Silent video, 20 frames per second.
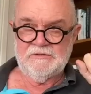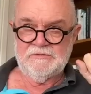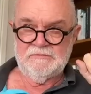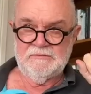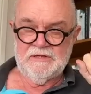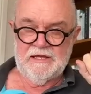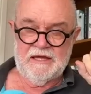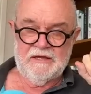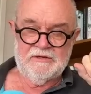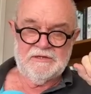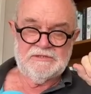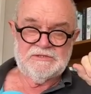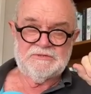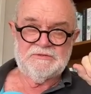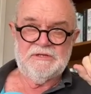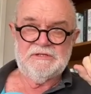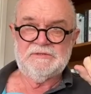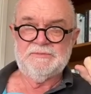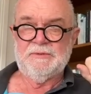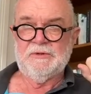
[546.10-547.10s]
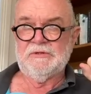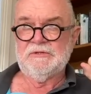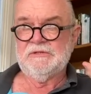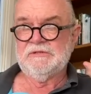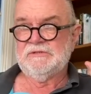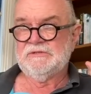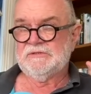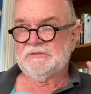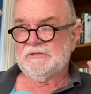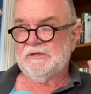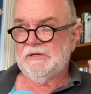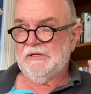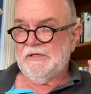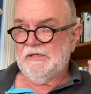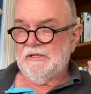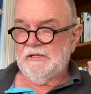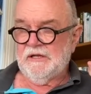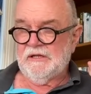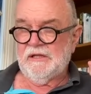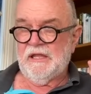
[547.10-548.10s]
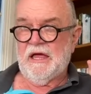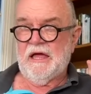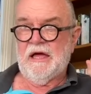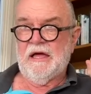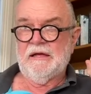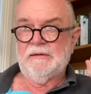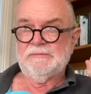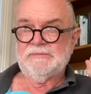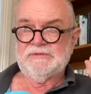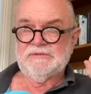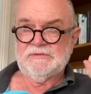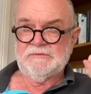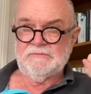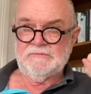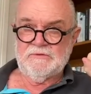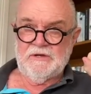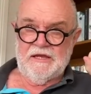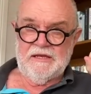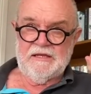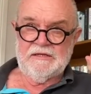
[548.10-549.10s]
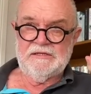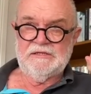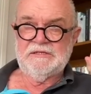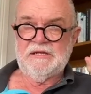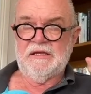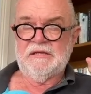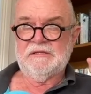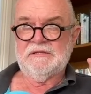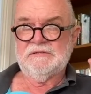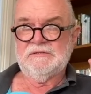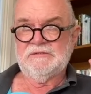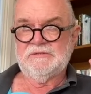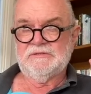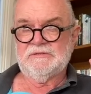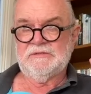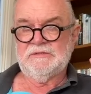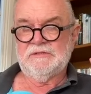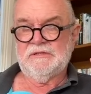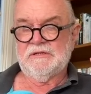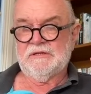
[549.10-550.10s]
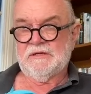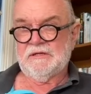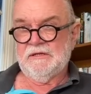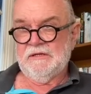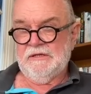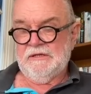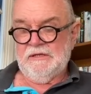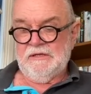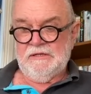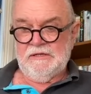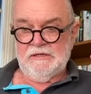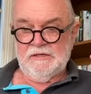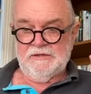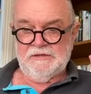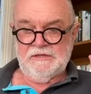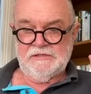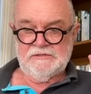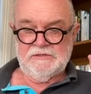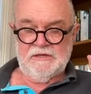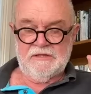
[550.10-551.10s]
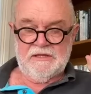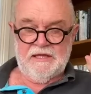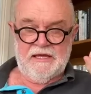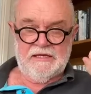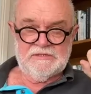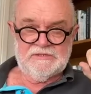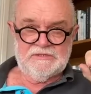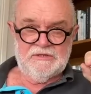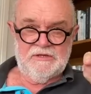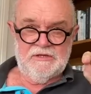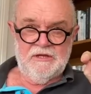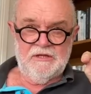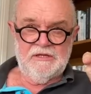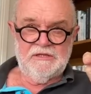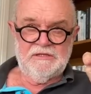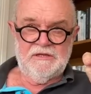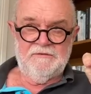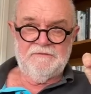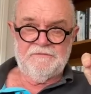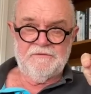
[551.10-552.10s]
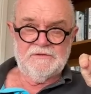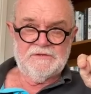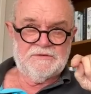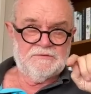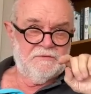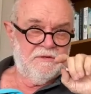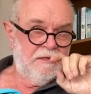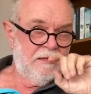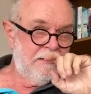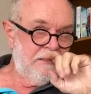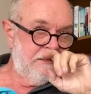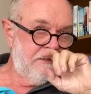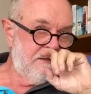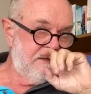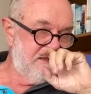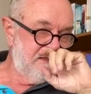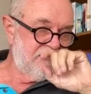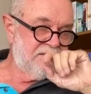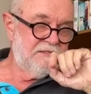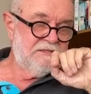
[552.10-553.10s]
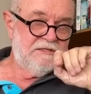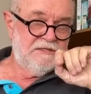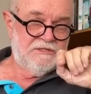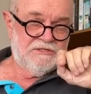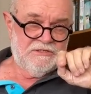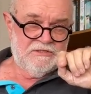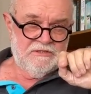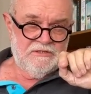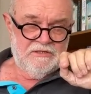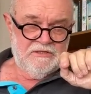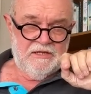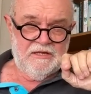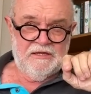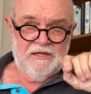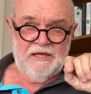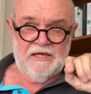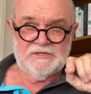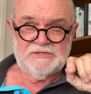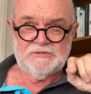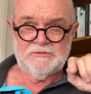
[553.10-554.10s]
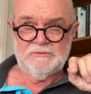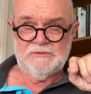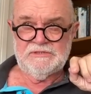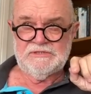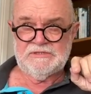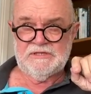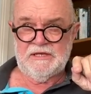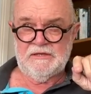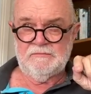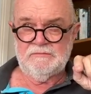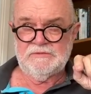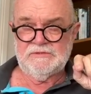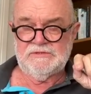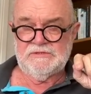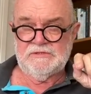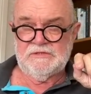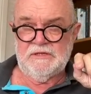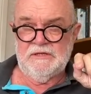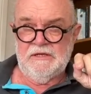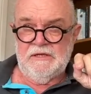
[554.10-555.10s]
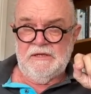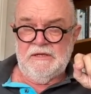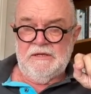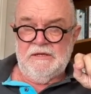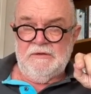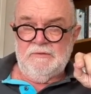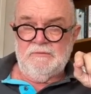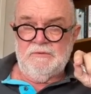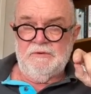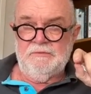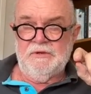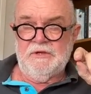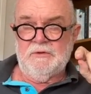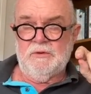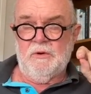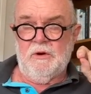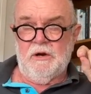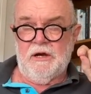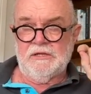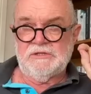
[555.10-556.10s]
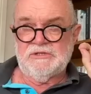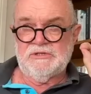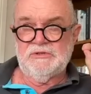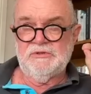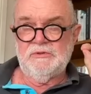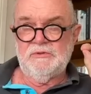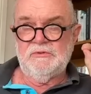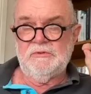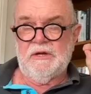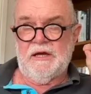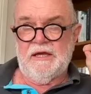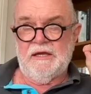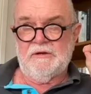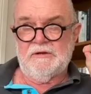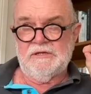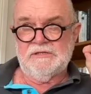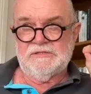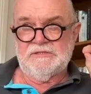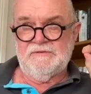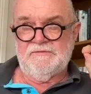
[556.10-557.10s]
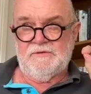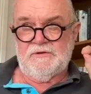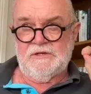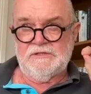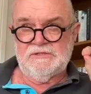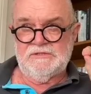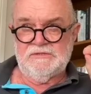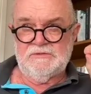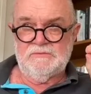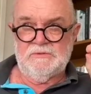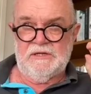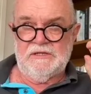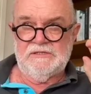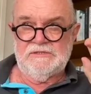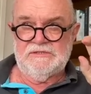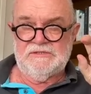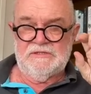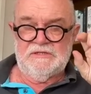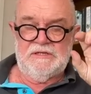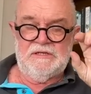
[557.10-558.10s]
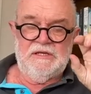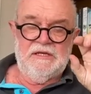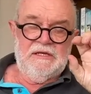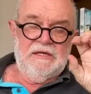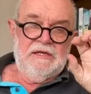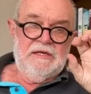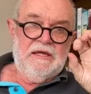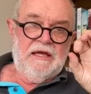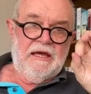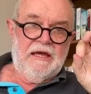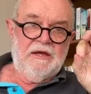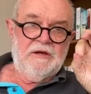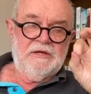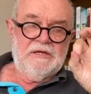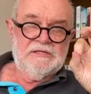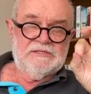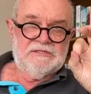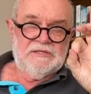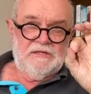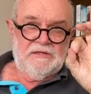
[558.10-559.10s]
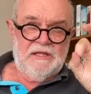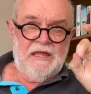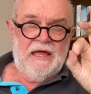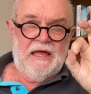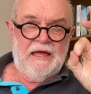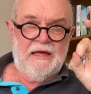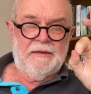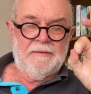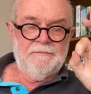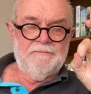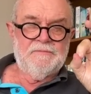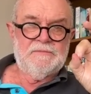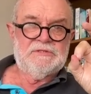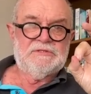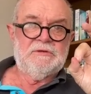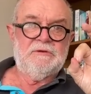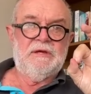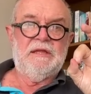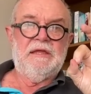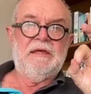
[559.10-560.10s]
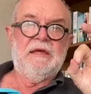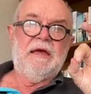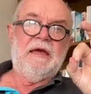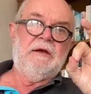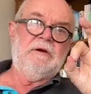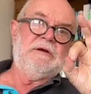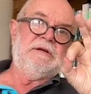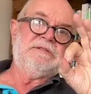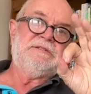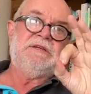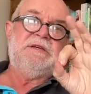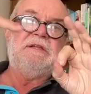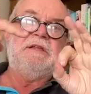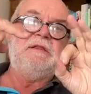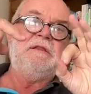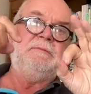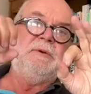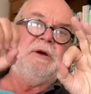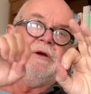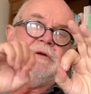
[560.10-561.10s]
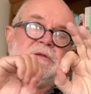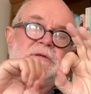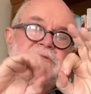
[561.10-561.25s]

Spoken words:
know, AIS transponders and alarms and radar detectors and things like that. So the only difference really in this edition, the only extra we said, was that we require two AIS devices. One is the AIS alarmed, so any AIS hitting the boat,